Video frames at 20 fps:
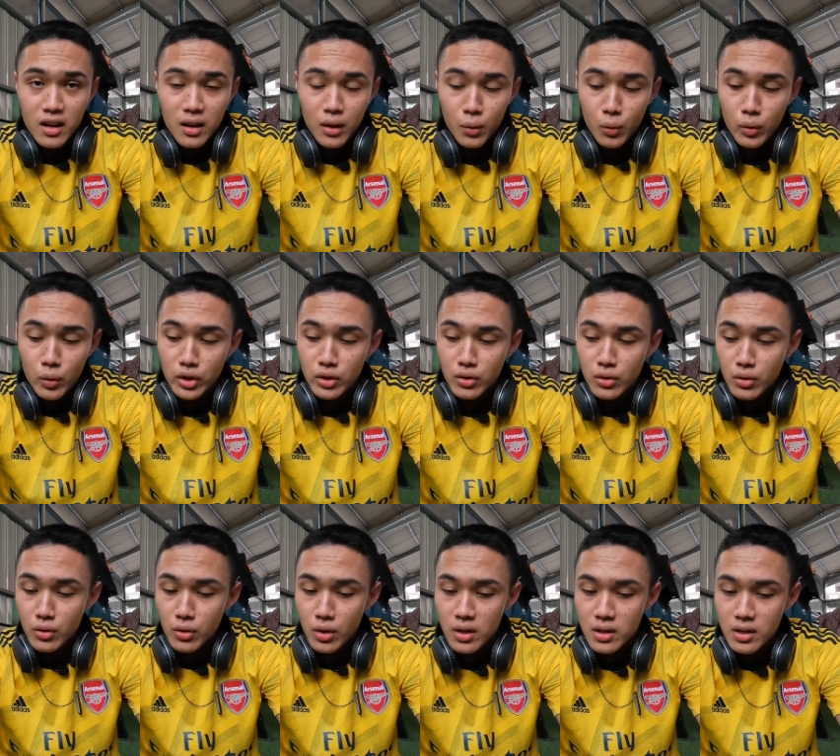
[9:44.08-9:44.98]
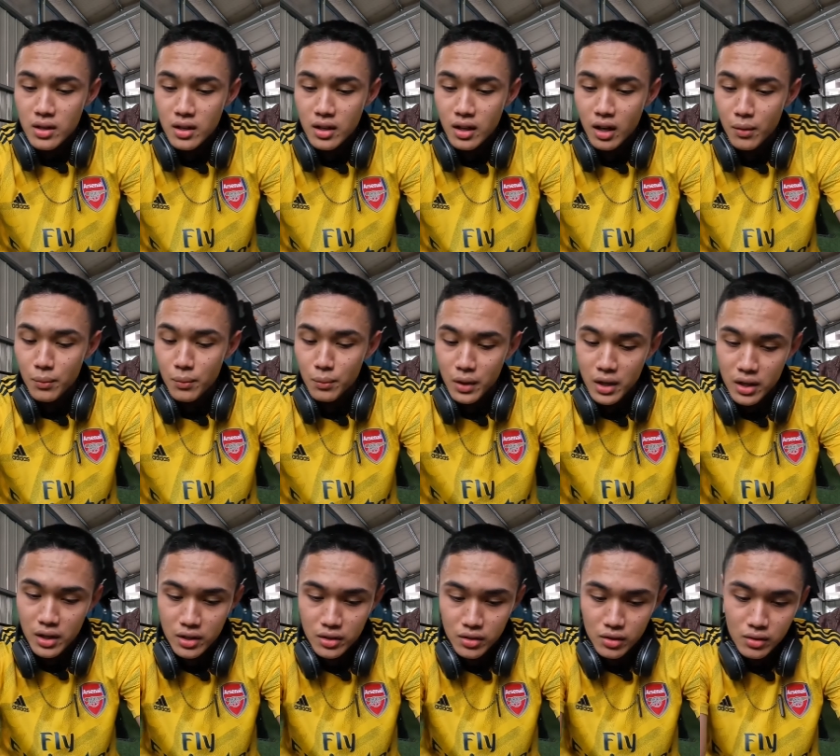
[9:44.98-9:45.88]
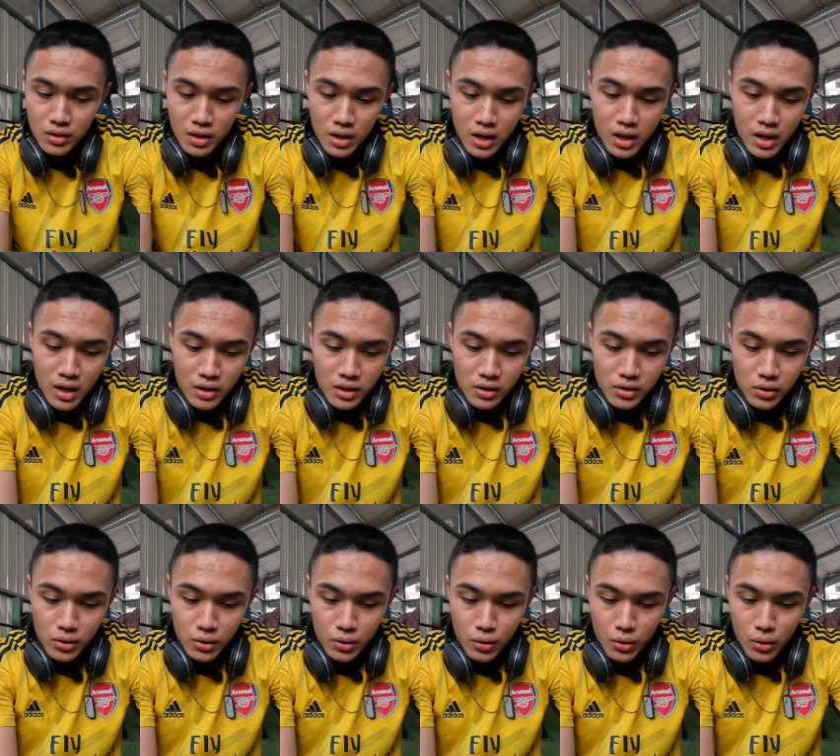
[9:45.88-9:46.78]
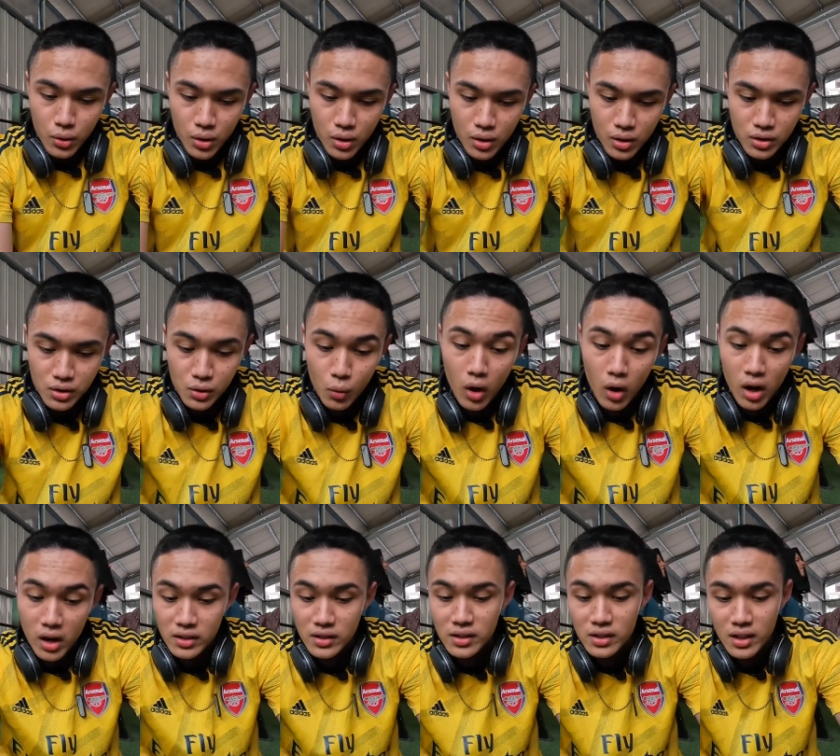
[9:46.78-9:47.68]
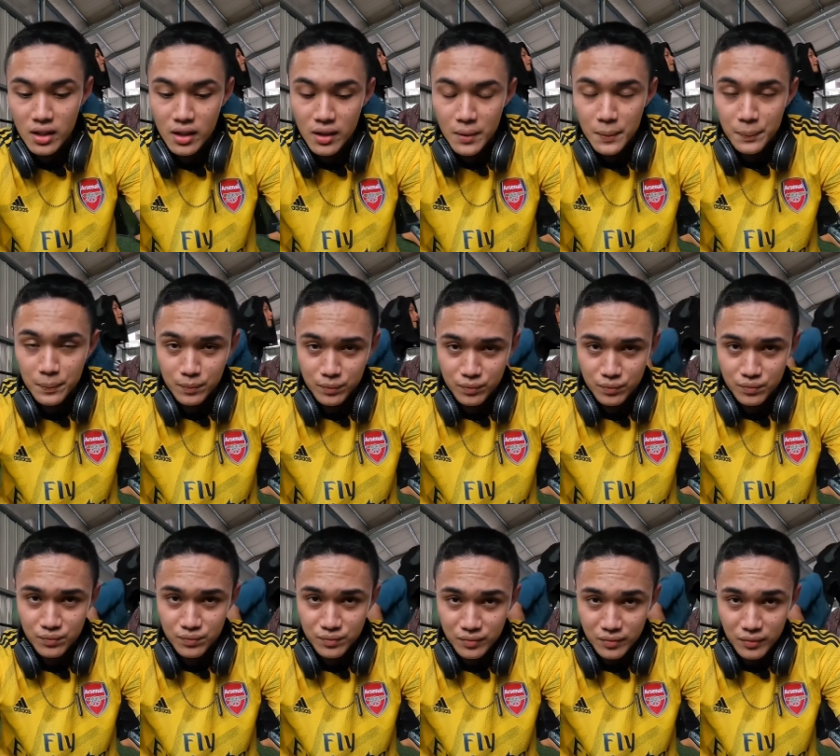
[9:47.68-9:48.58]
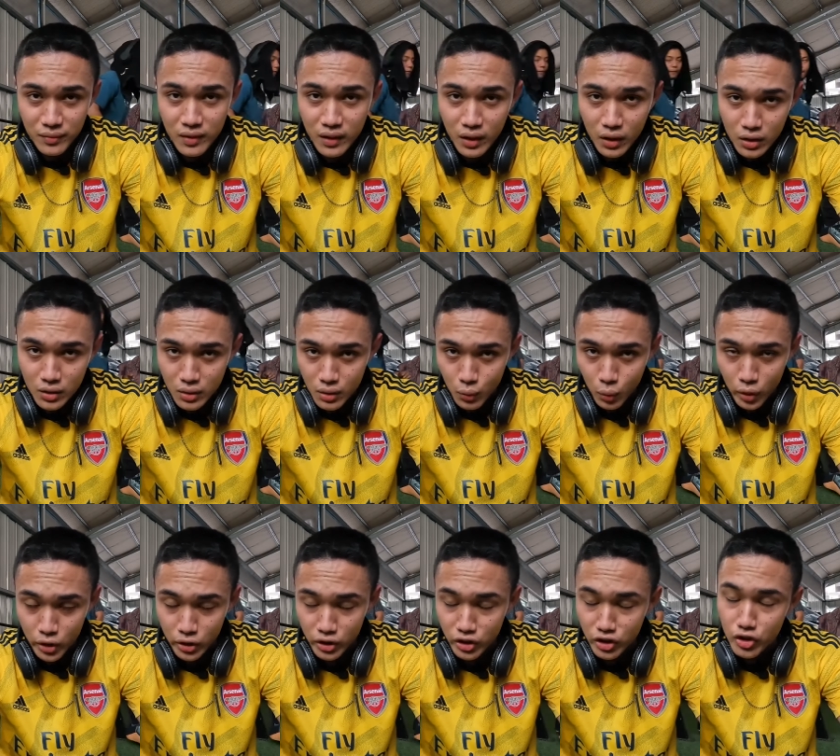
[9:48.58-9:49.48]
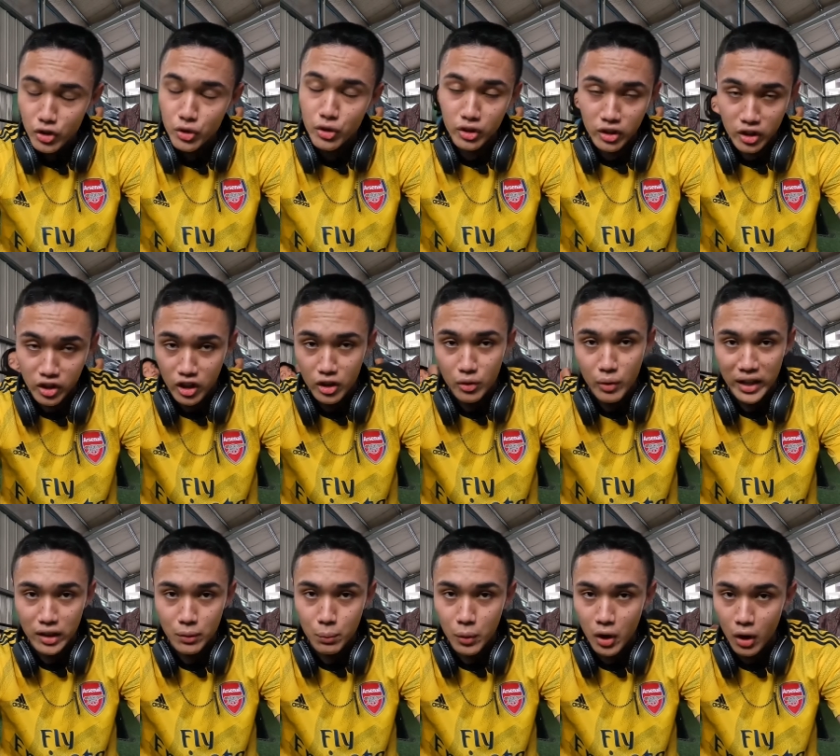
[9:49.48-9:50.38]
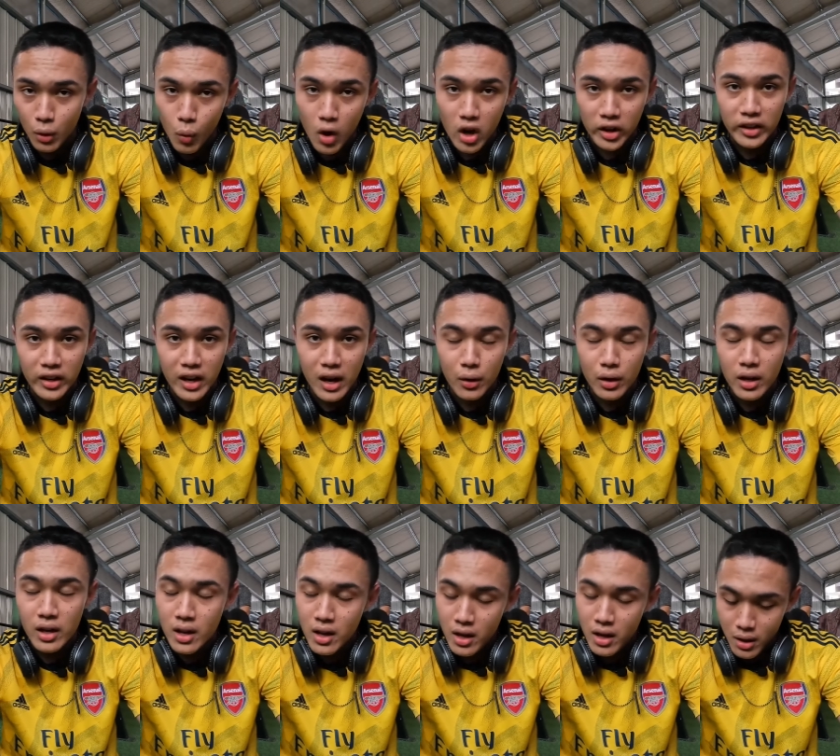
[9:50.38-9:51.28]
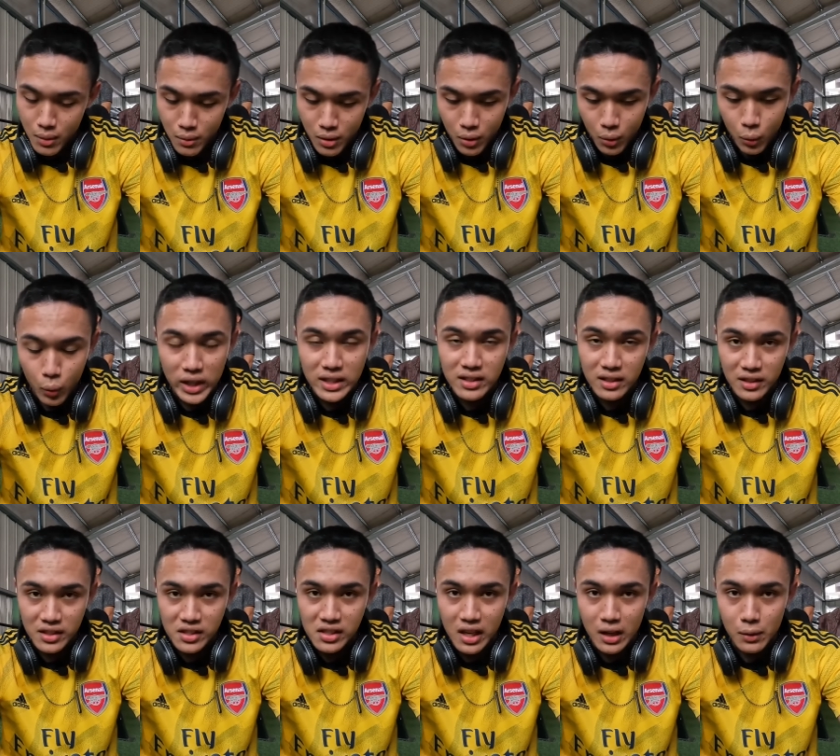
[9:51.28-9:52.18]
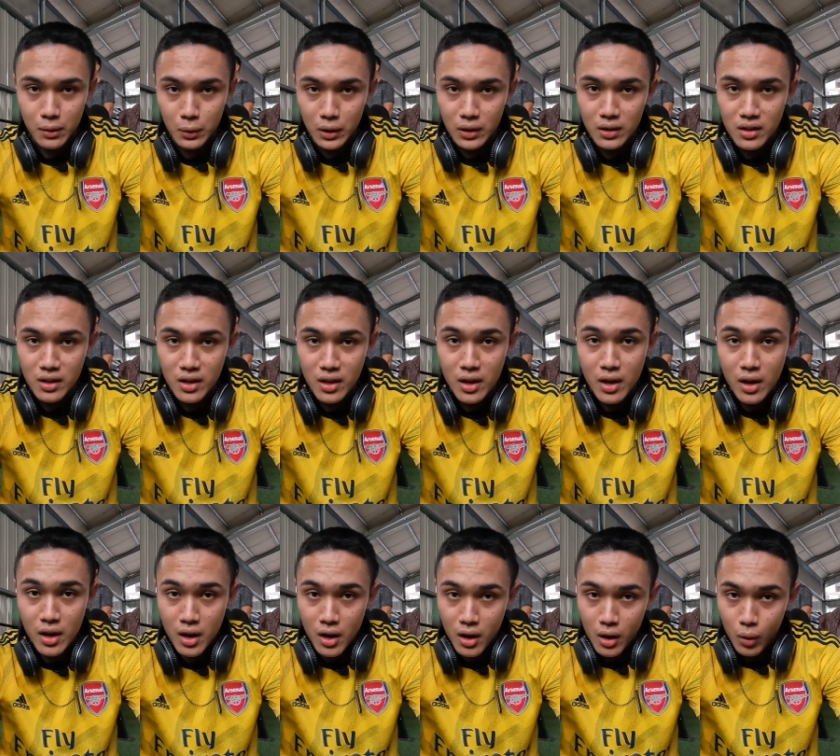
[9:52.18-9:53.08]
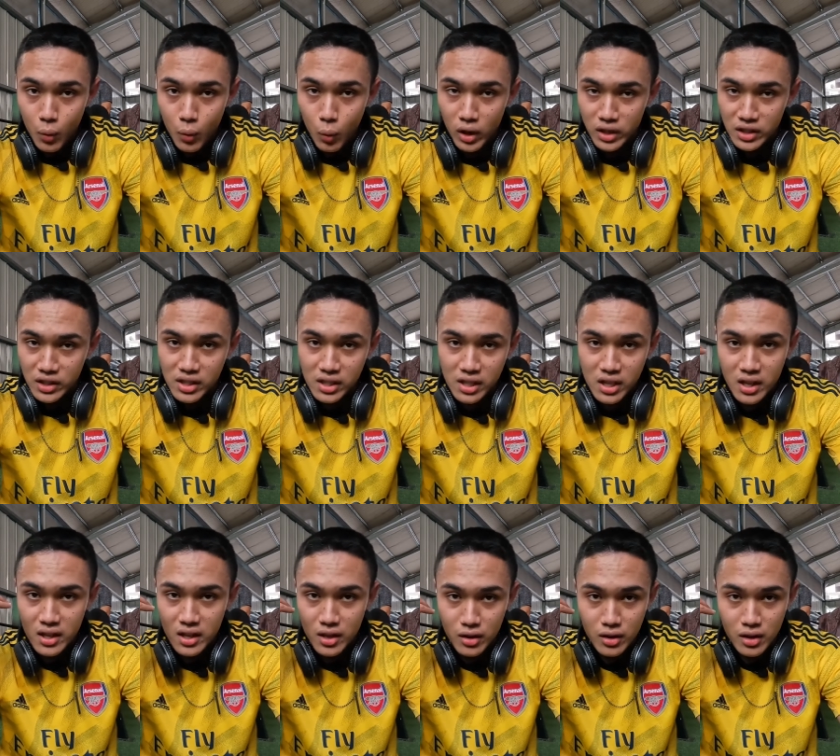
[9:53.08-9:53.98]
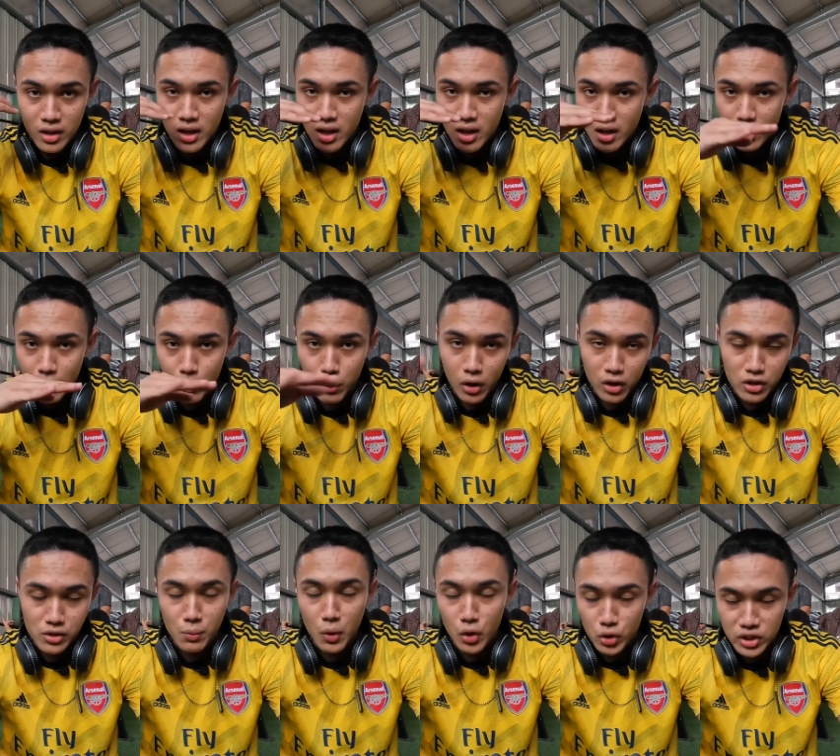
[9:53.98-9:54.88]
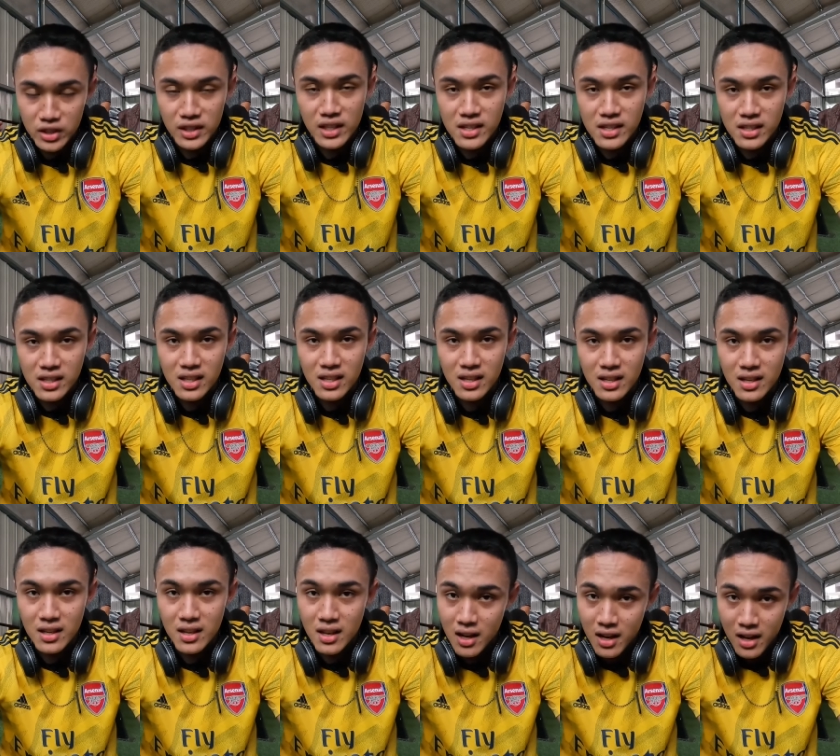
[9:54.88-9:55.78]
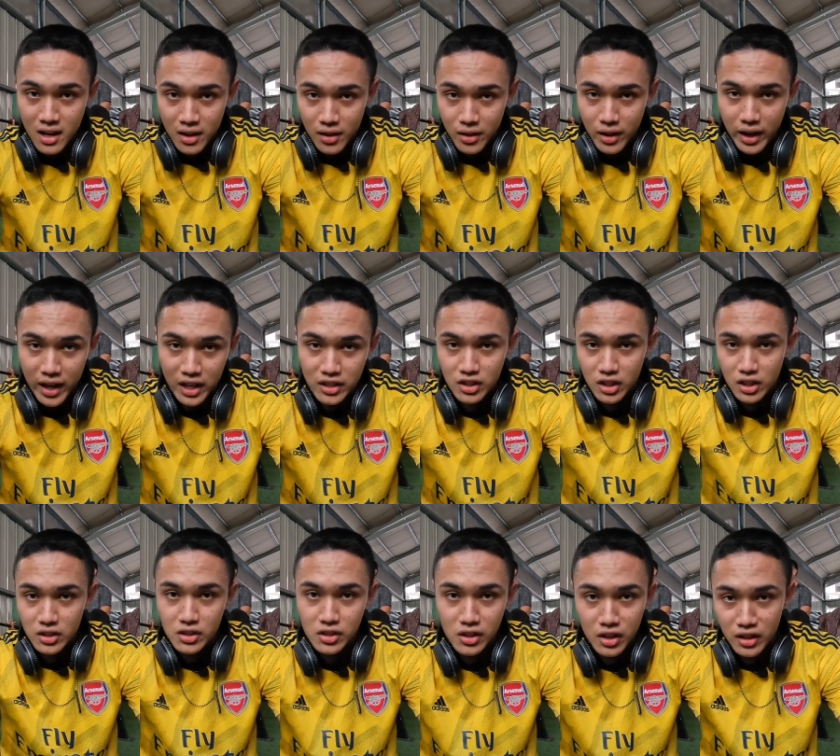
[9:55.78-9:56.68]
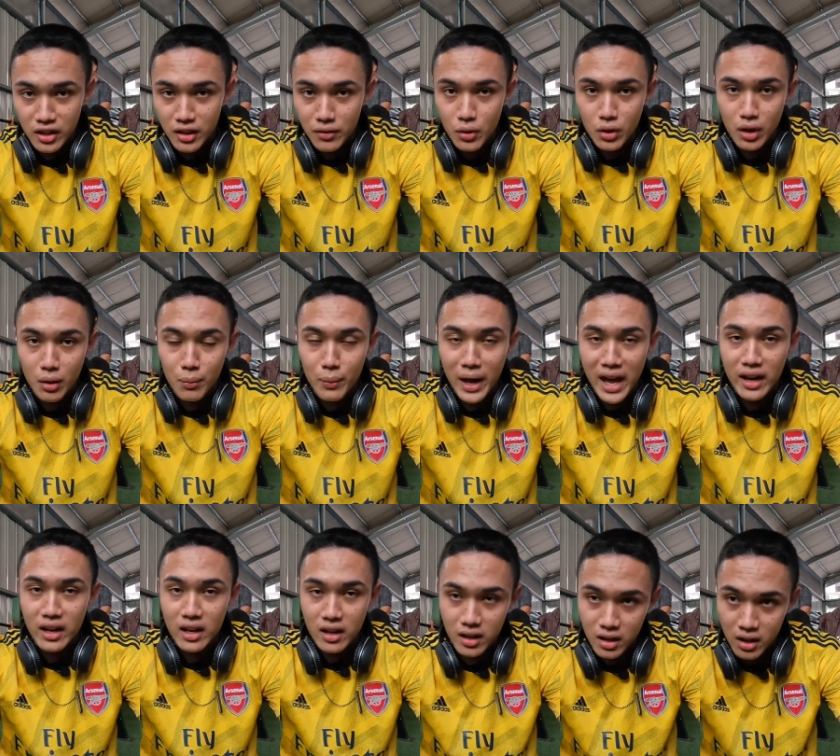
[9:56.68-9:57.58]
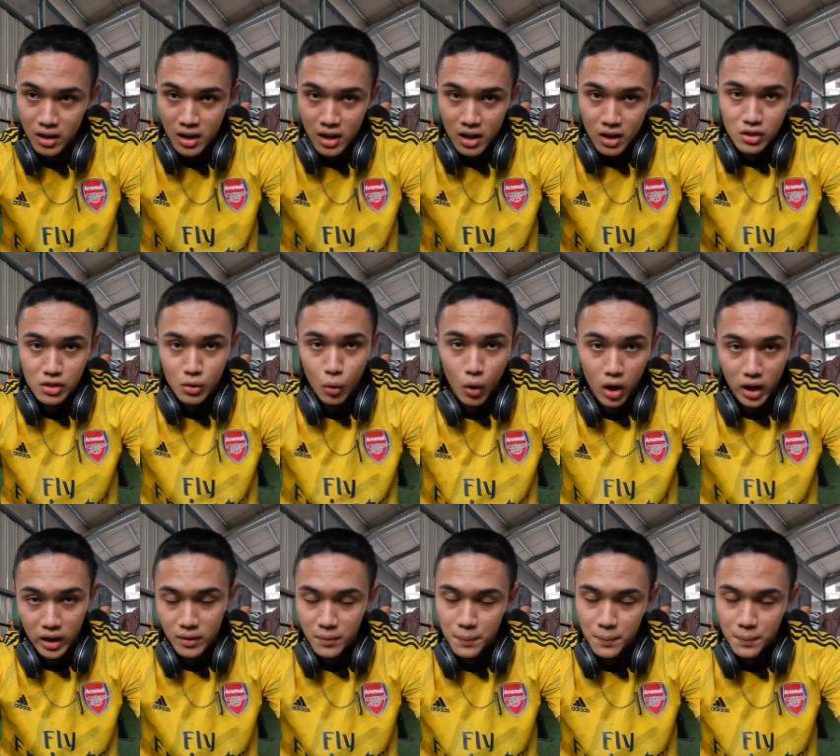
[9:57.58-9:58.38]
when you come to squats, what you're gonna do, you're gonna unrack the bar, walk it out, wait till it's stable. Once the bar is motionless, the head judge is gonna give you the command, squat.